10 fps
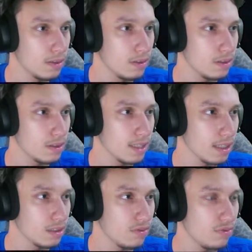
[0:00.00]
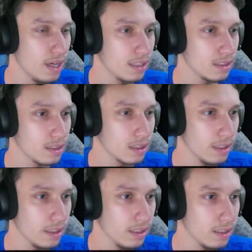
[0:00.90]
Let's get his face as a
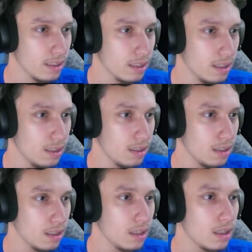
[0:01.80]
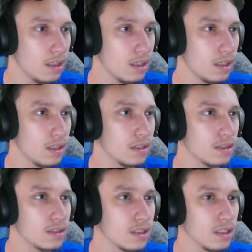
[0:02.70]
key there.
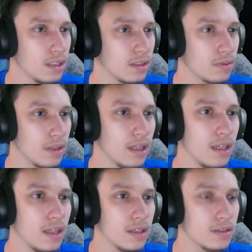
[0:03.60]
Secret.